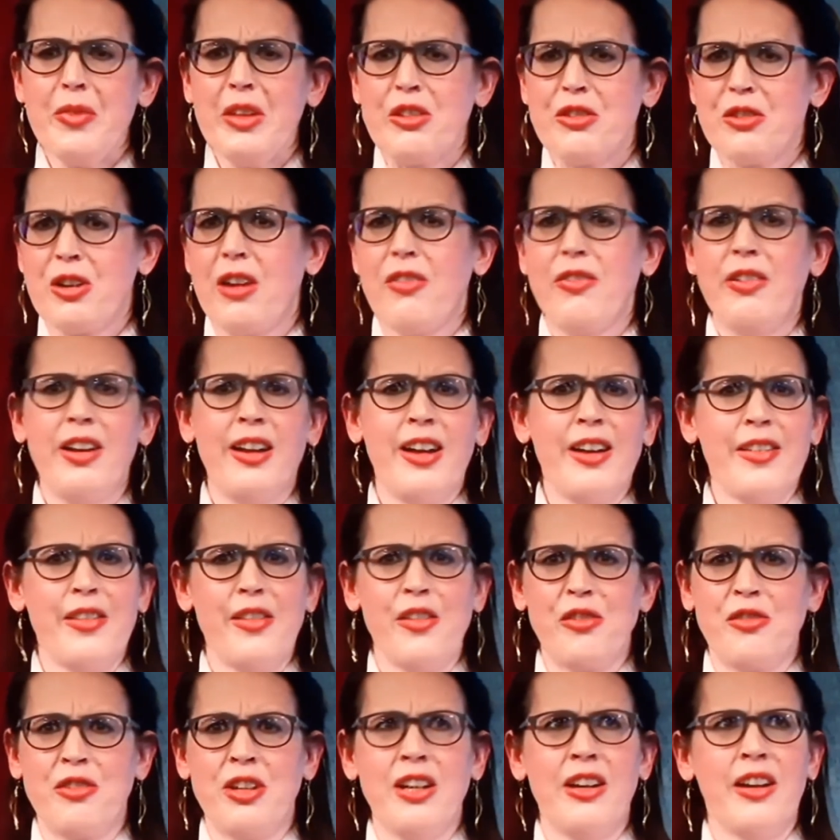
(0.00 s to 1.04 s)
traffic lights
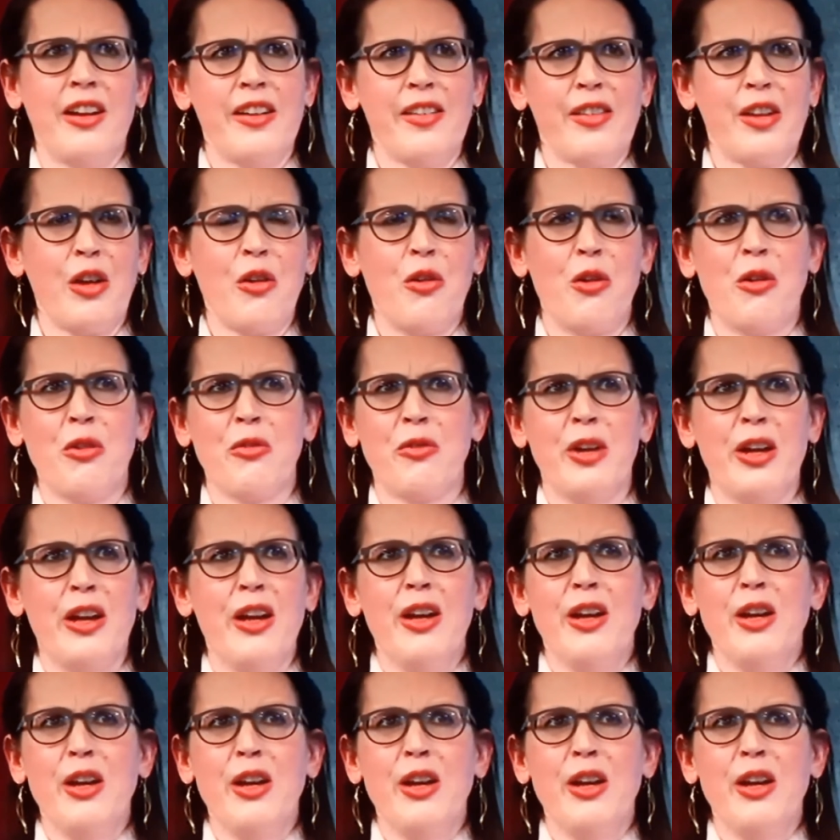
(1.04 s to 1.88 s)
and street lights go off,